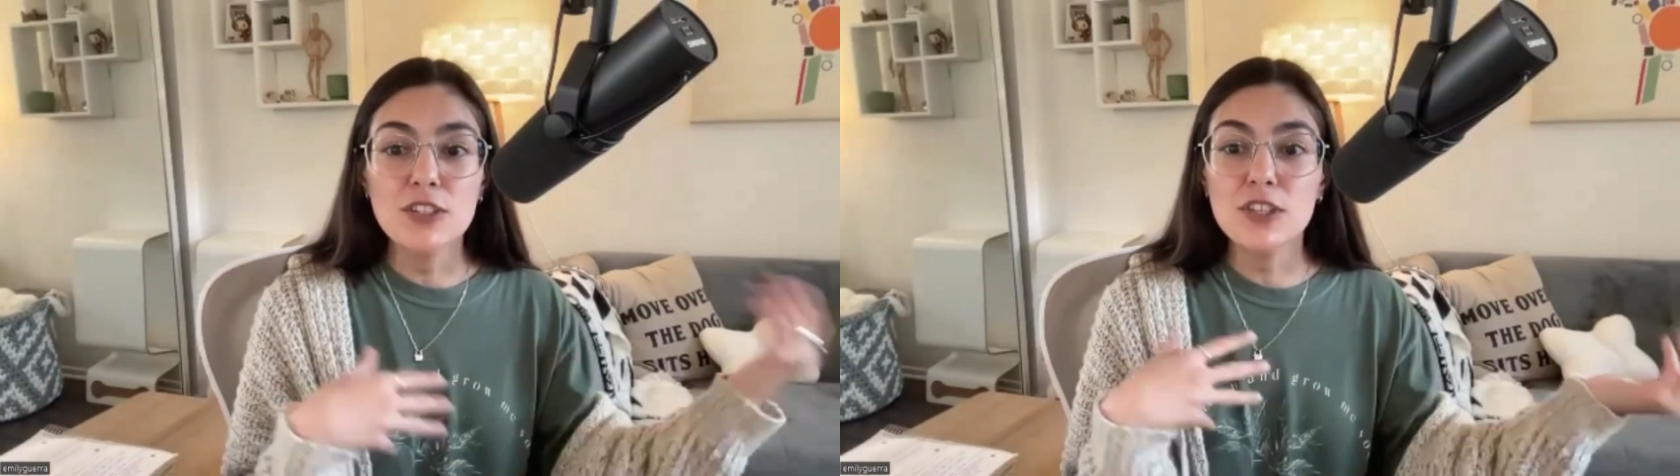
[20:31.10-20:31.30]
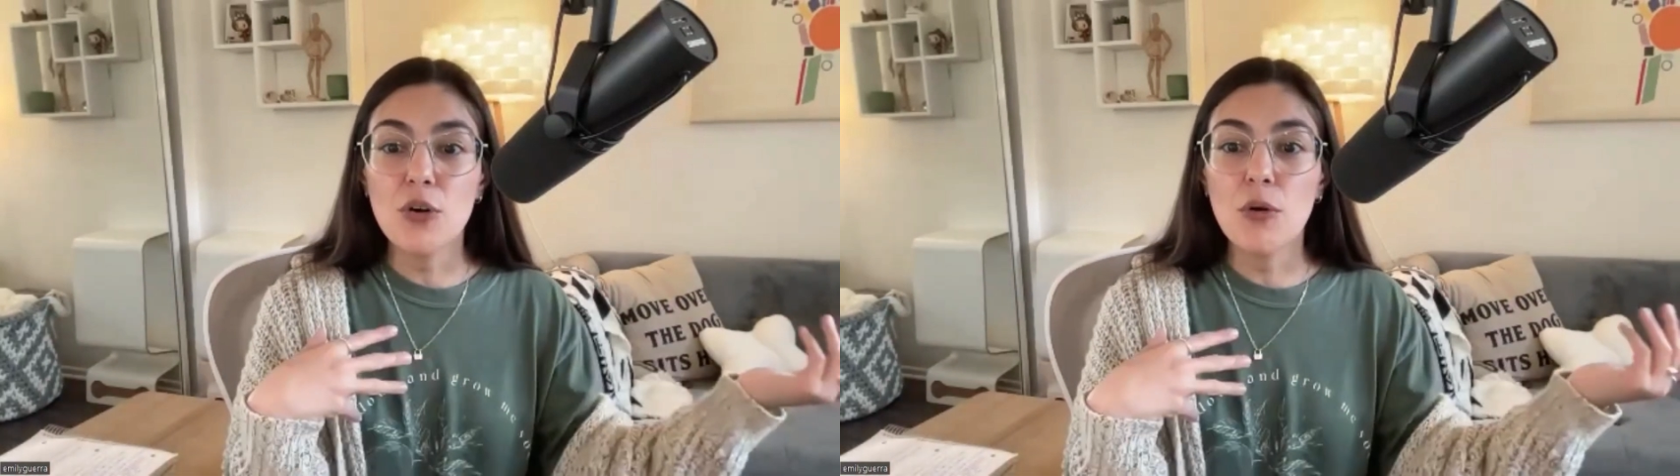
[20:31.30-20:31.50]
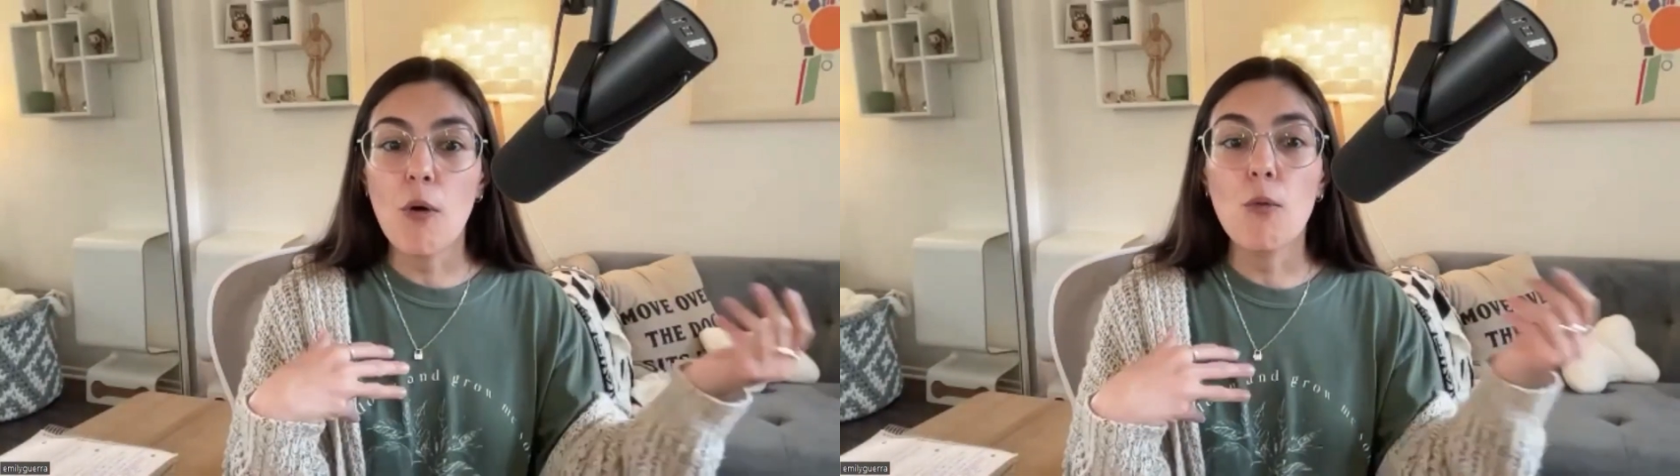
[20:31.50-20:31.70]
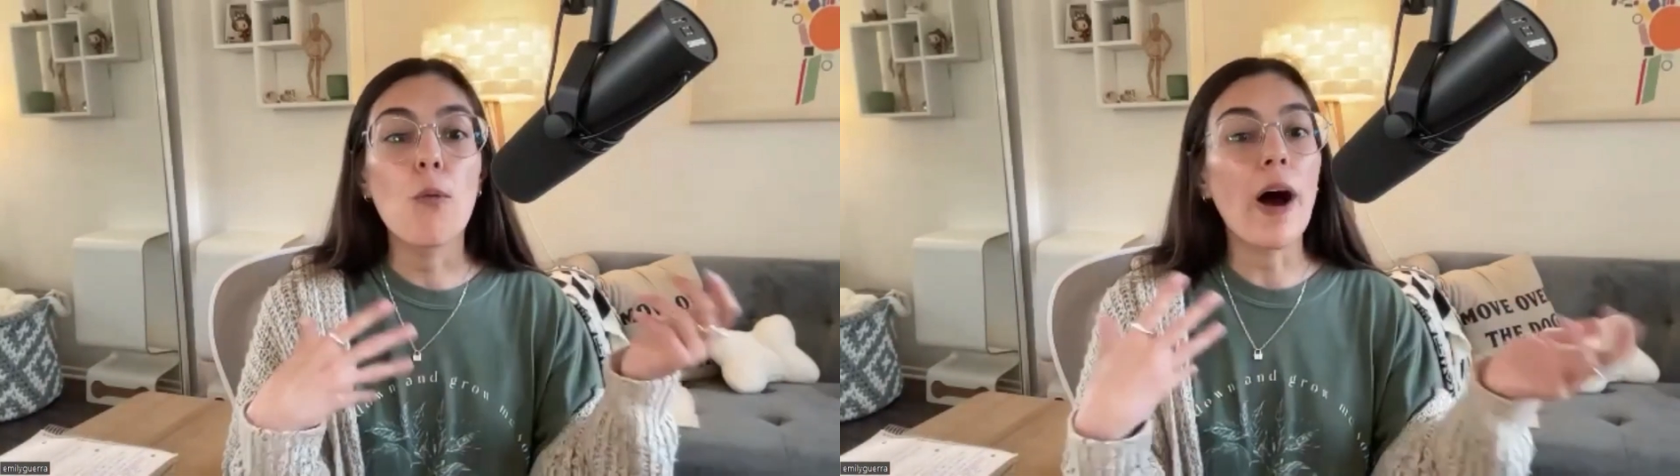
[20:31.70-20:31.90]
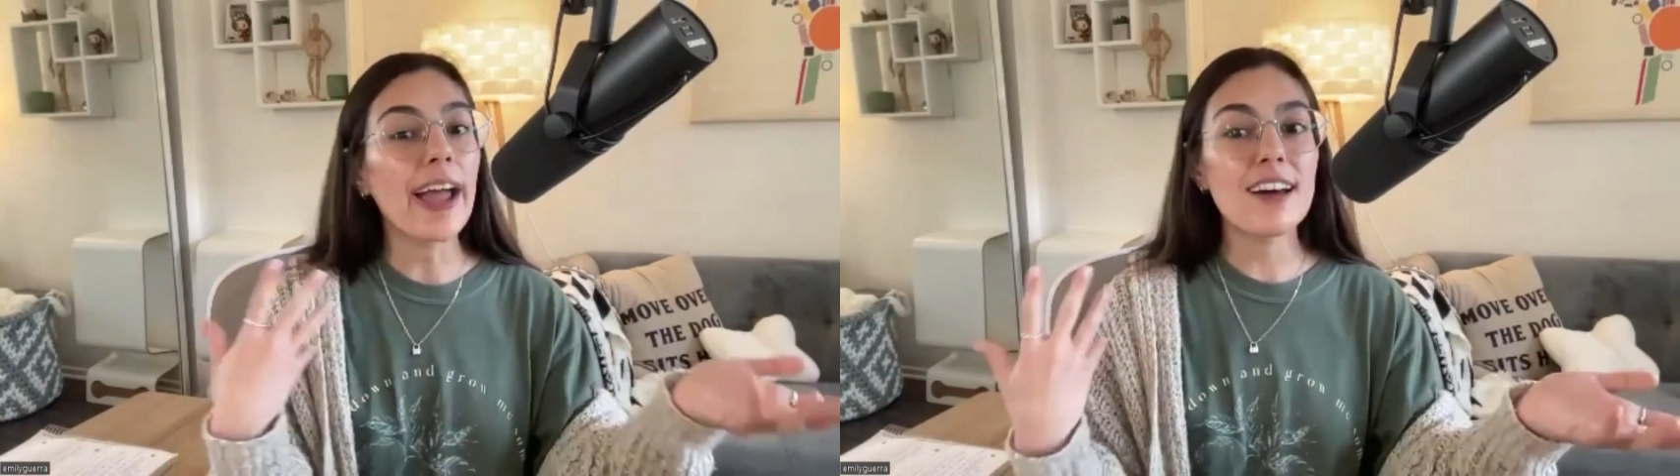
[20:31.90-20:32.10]
So
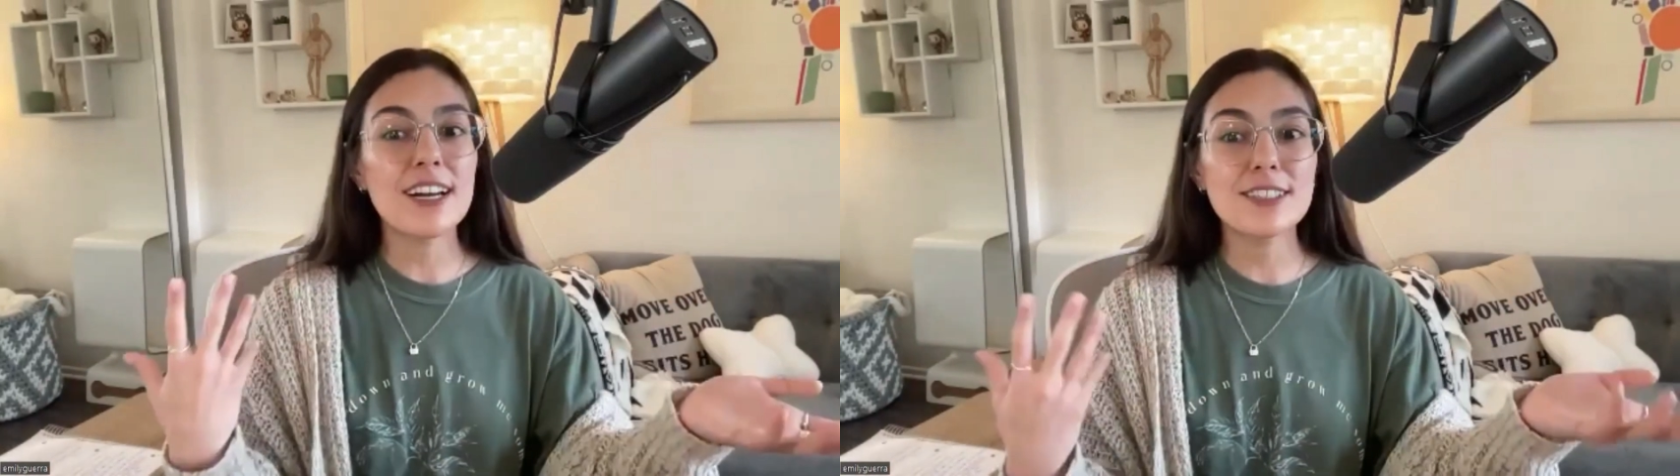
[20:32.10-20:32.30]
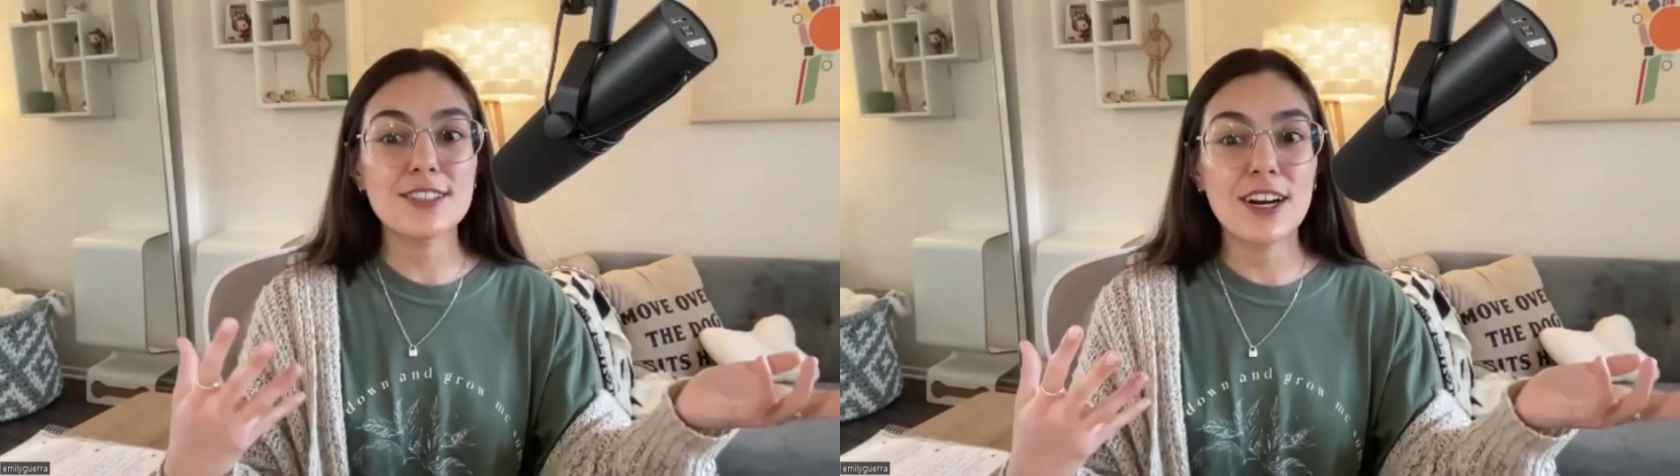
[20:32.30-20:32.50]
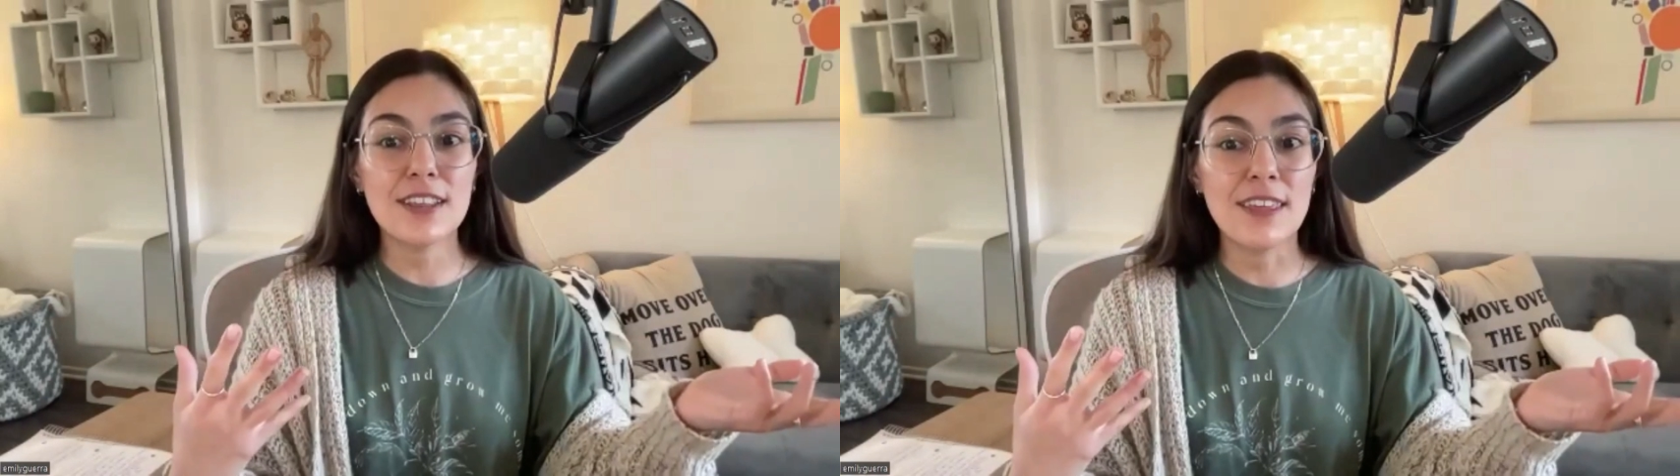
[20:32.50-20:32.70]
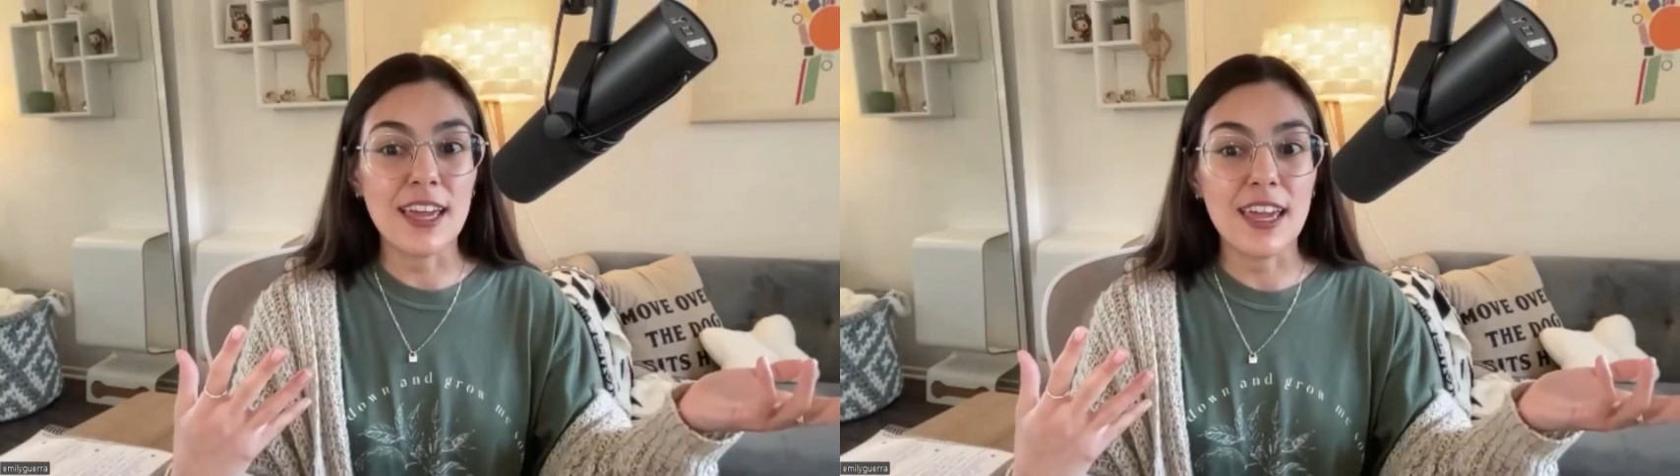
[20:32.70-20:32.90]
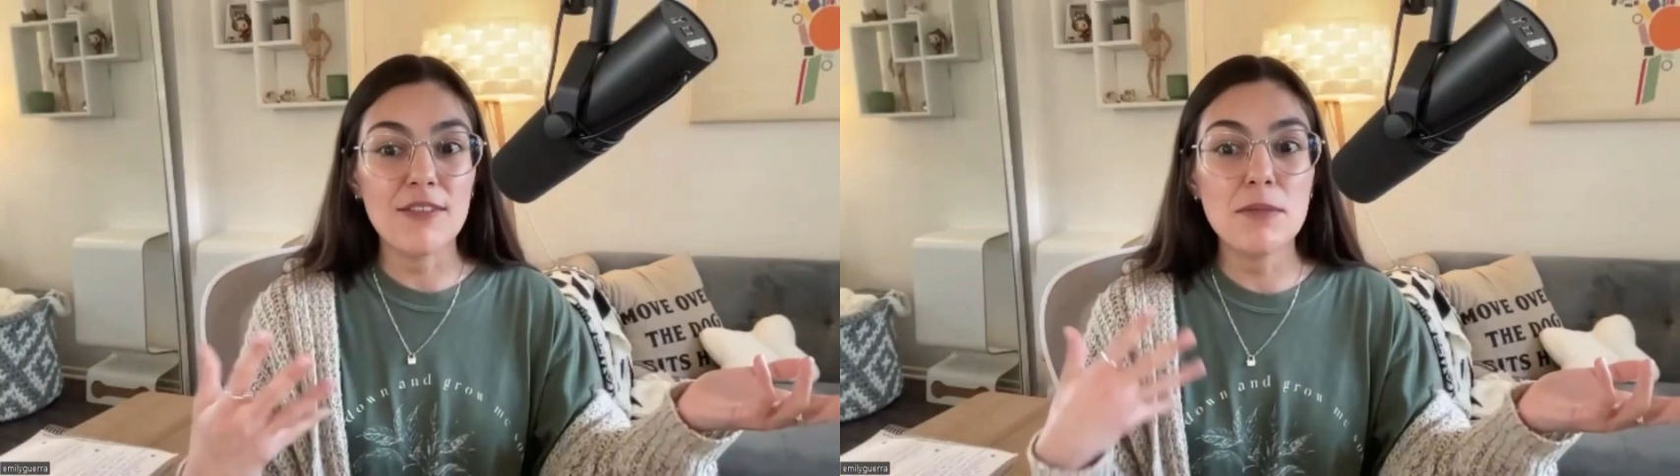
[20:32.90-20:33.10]
why not start
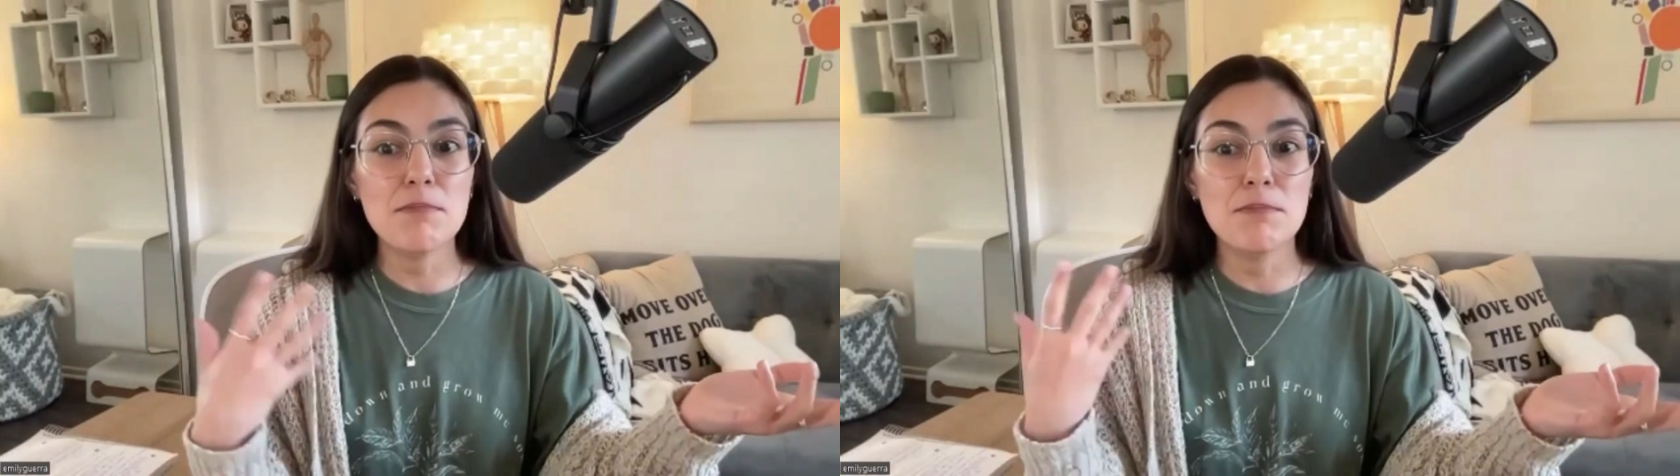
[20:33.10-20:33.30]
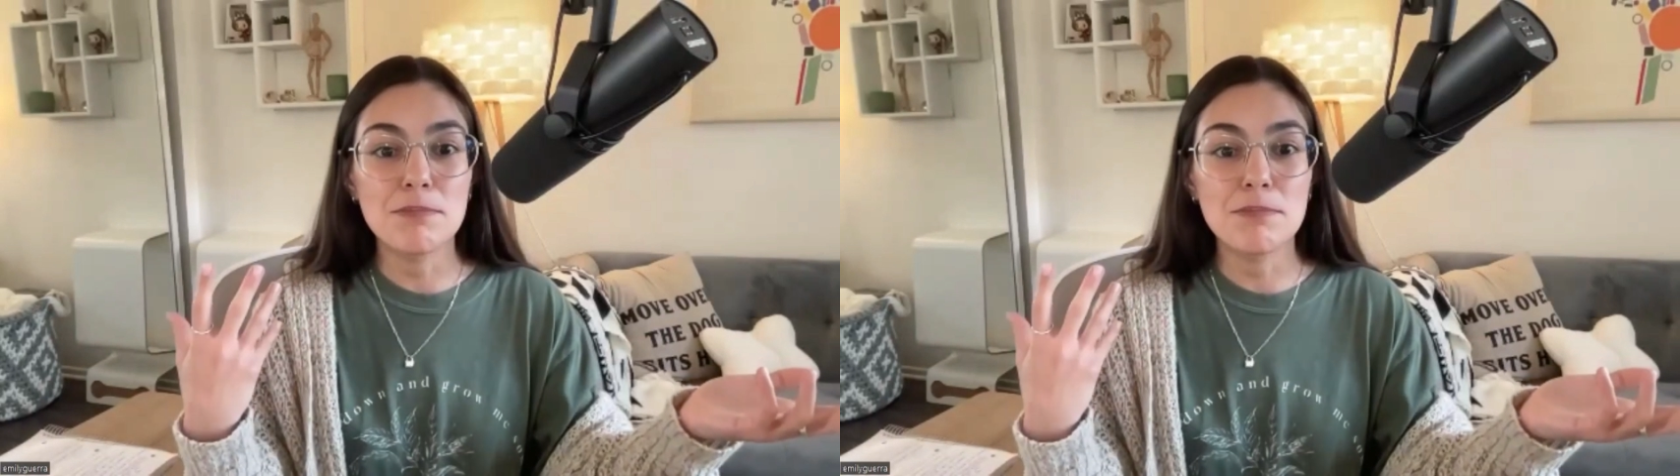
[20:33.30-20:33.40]
thinking of the